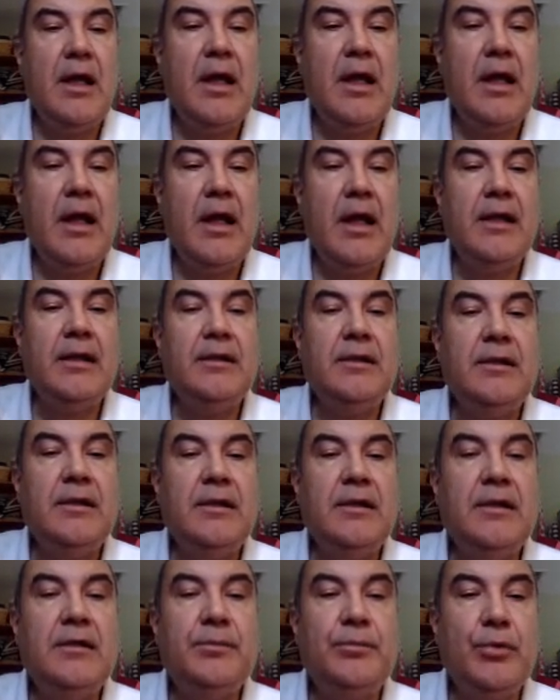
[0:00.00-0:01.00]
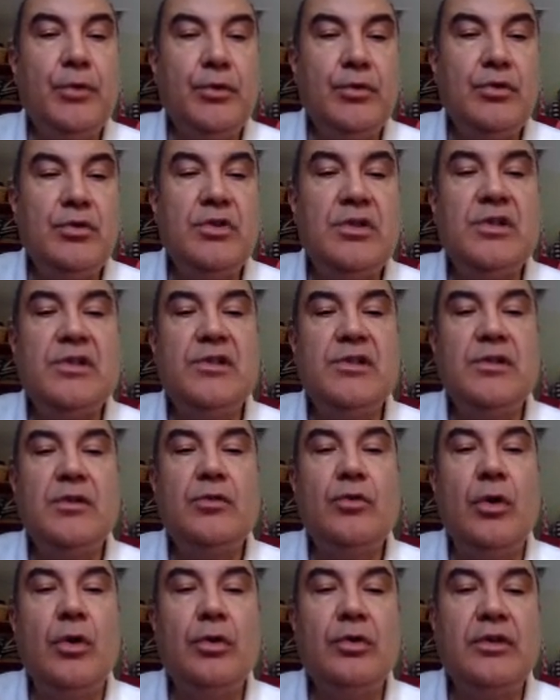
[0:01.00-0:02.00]
and it produces the
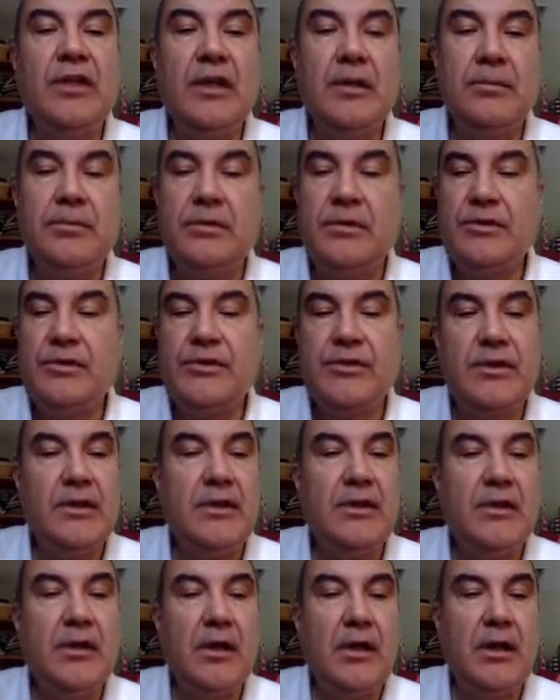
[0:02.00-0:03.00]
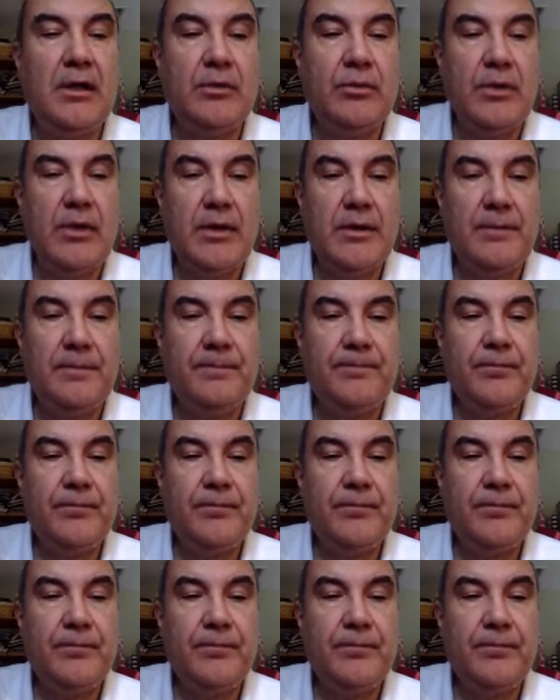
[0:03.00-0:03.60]
code tables in hardware.